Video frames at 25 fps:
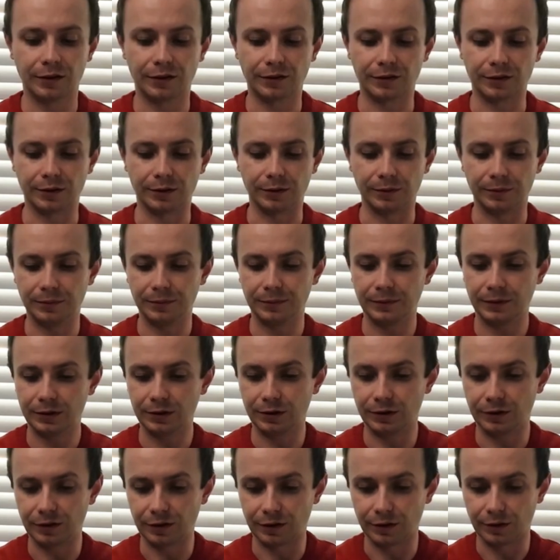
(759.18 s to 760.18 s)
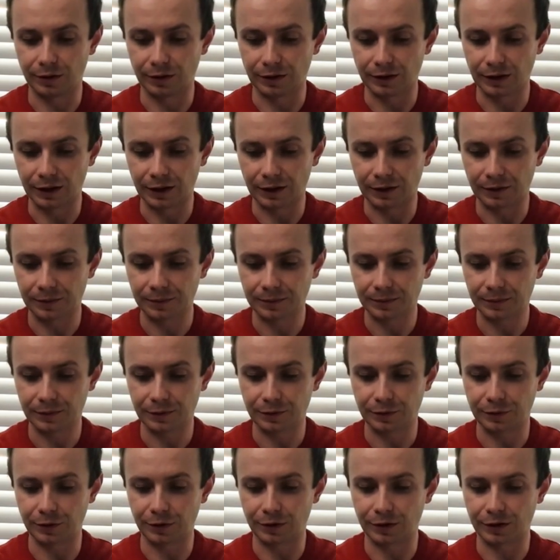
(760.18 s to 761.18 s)
So good to know there,
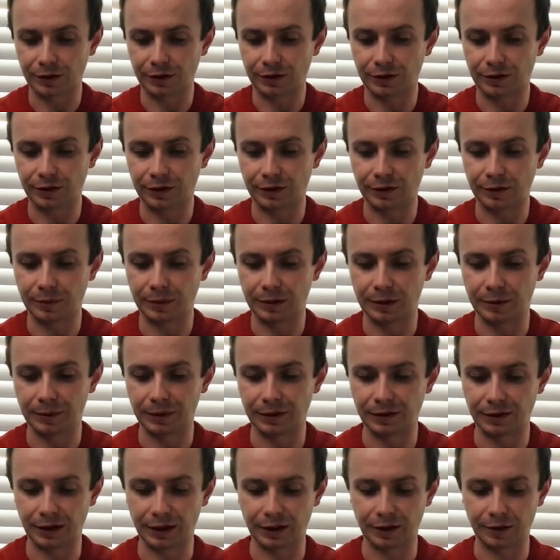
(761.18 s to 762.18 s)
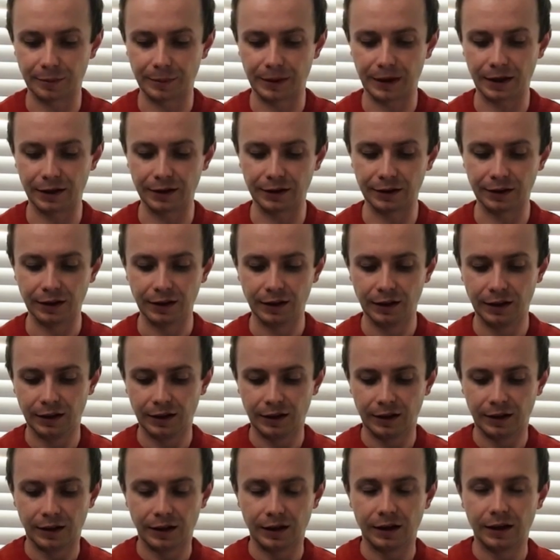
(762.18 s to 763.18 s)
430 millimeter inner barrel.
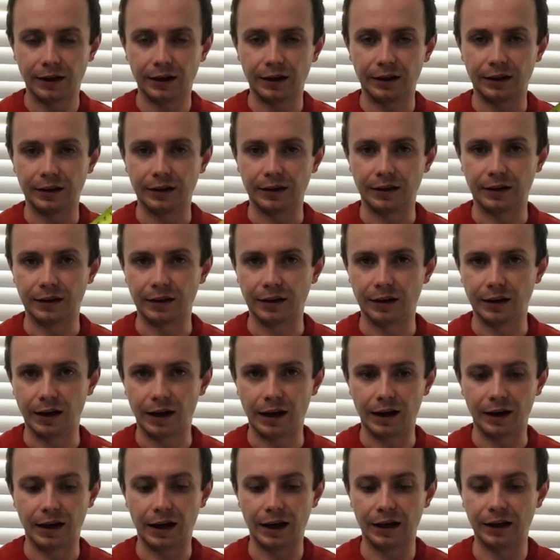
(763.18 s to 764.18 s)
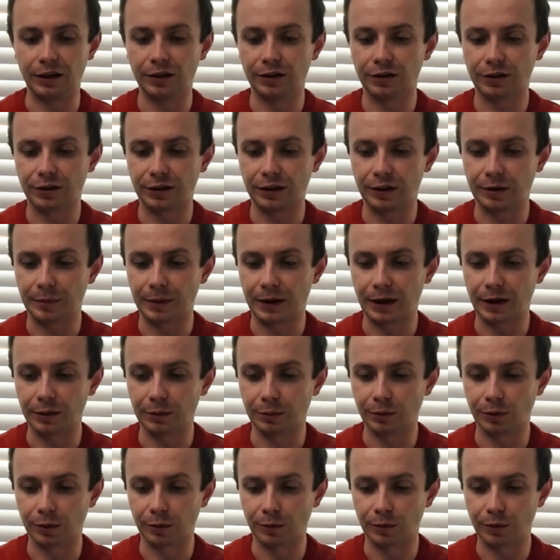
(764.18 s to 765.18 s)
Any other inner barrel
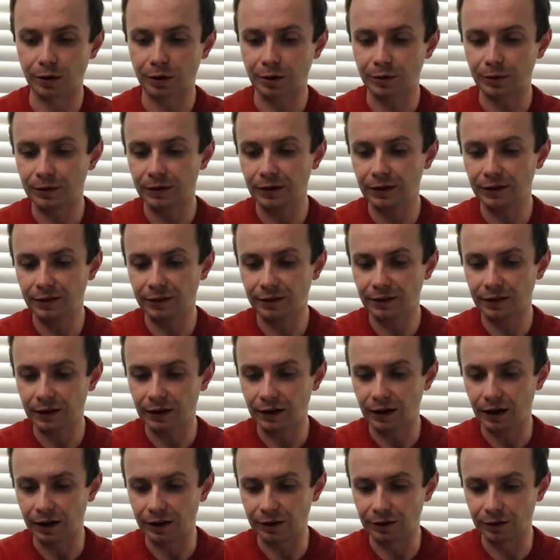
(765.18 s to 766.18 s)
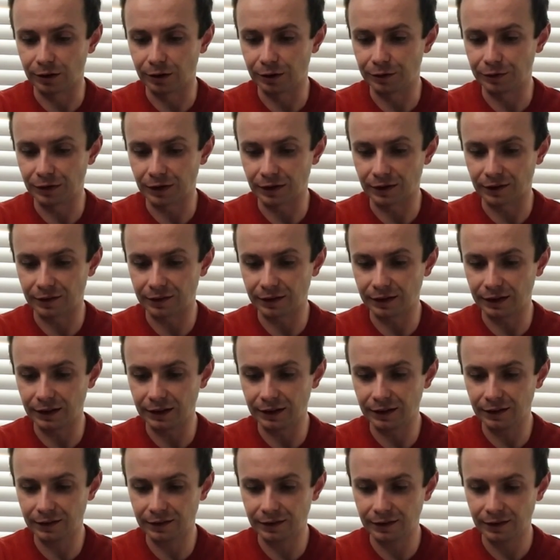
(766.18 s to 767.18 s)
won't work with this. I don't know if you can see
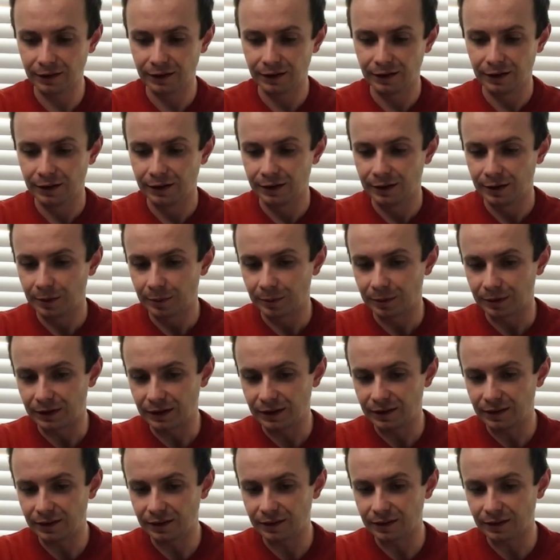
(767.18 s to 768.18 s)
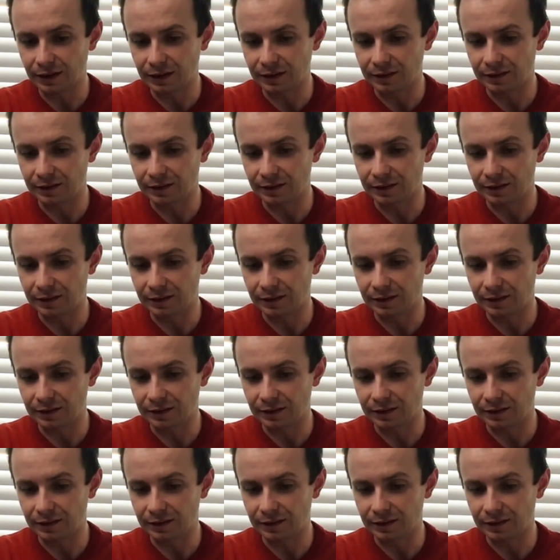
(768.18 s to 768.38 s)
this, but this is a